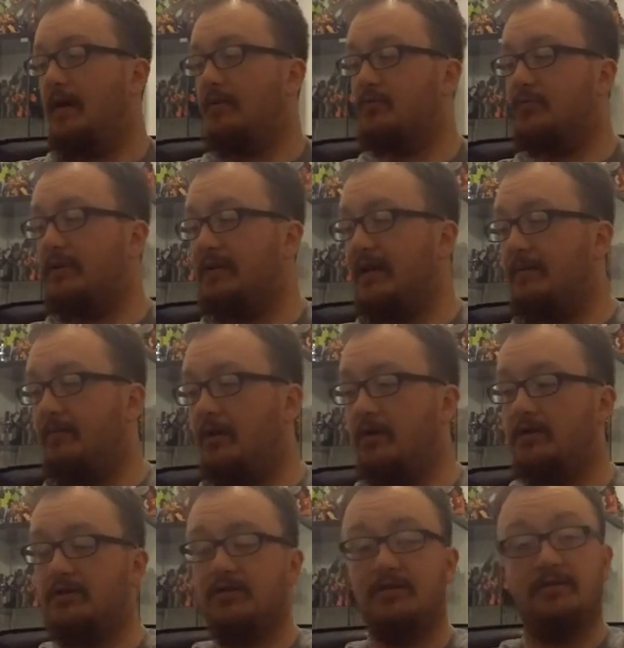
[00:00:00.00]
that was my 10
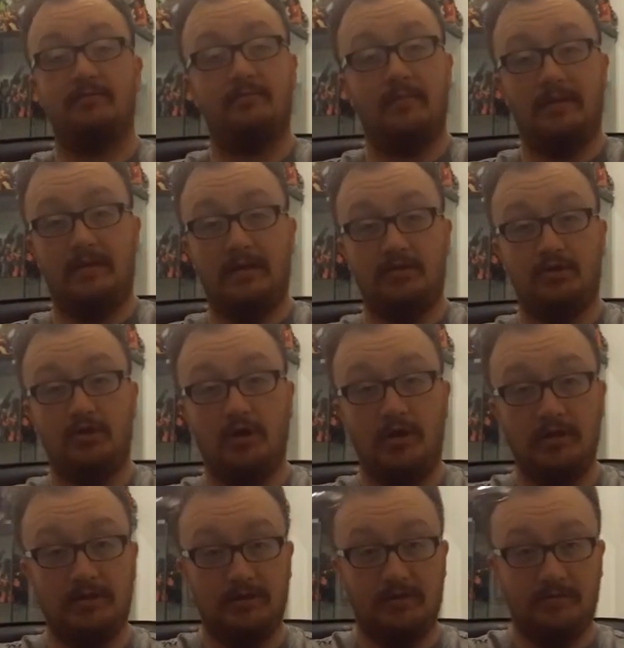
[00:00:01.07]
bots, my 10
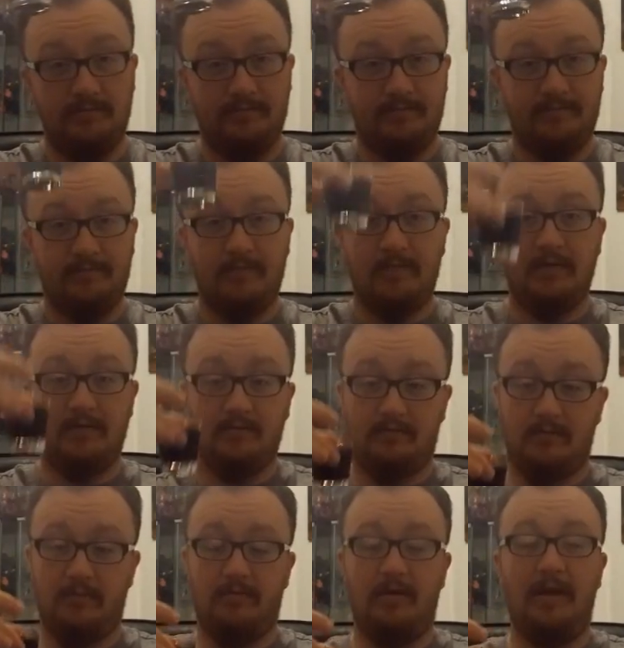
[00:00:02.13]
shots.
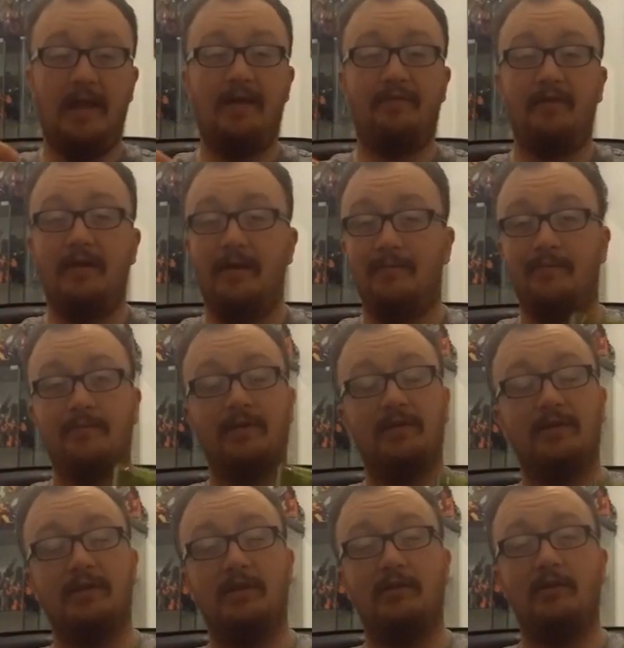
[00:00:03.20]
Number 11, I'm
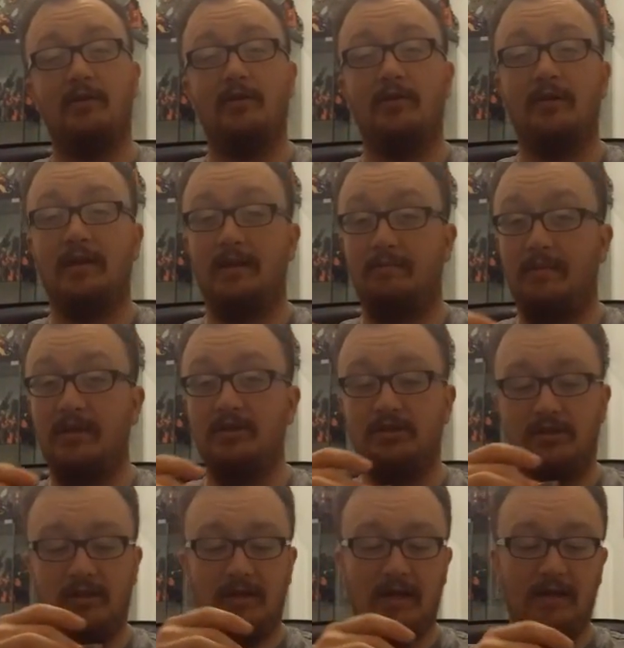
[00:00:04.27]
continuing on to get
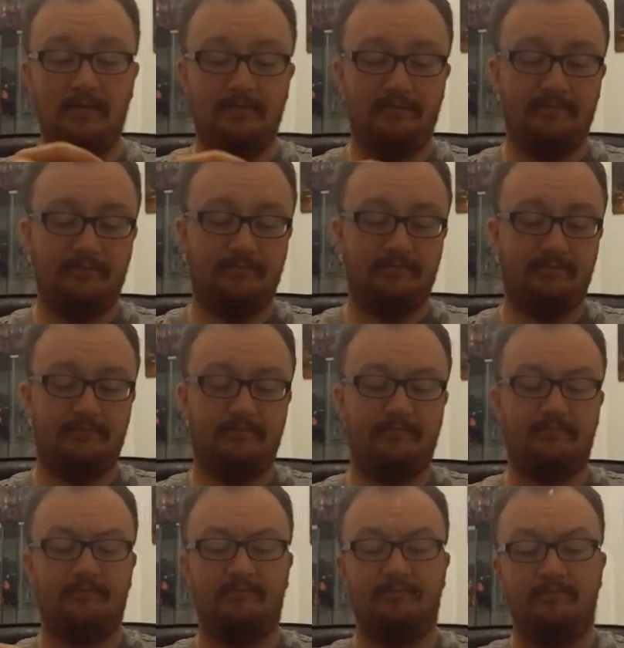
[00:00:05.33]
pitched tonight.
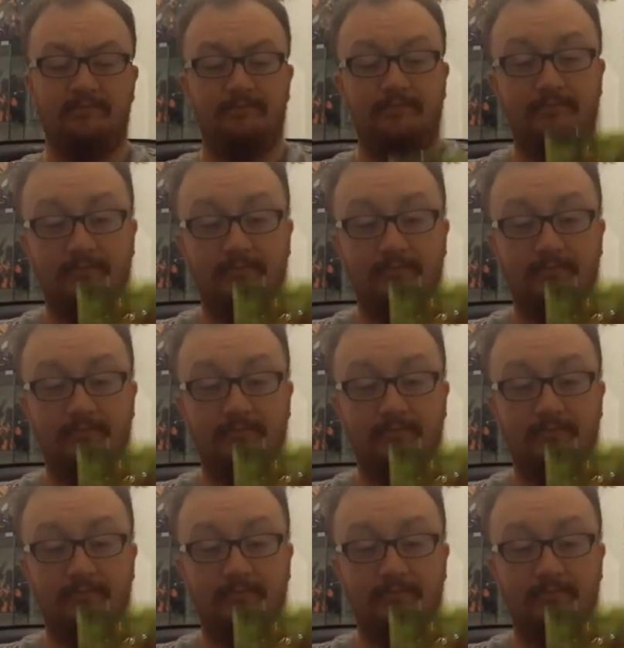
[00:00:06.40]
I'll